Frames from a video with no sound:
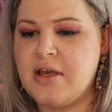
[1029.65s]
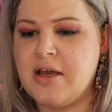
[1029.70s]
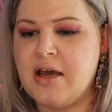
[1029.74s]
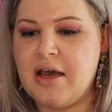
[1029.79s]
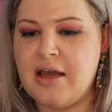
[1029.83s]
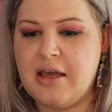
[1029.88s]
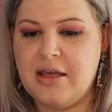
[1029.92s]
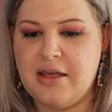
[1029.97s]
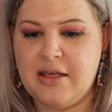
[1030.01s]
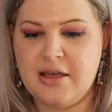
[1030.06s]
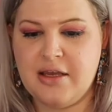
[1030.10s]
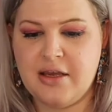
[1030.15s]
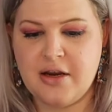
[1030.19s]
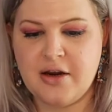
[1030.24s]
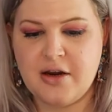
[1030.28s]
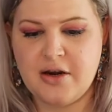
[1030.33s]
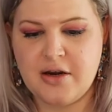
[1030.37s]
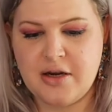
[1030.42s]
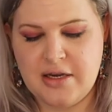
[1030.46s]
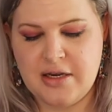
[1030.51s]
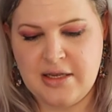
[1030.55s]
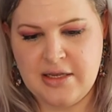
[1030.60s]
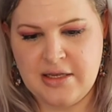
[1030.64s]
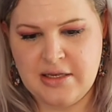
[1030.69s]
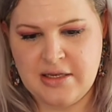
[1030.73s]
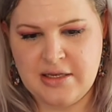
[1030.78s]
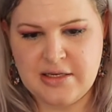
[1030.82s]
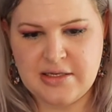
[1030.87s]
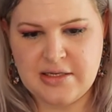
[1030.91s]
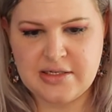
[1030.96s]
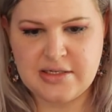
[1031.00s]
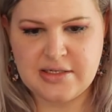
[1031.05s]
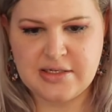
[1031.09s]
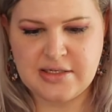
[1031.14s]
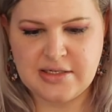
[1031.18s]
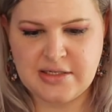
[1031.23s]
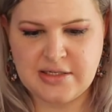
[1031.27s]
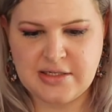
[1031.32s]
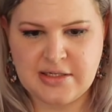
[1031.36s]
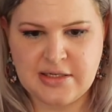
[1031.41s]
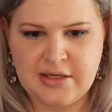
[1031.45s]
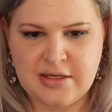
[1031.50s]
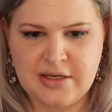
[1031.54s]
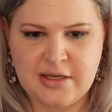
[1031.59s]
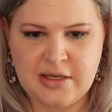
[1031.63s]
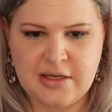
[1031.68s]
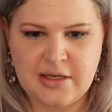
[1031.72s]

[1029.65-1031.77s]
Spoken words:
got here is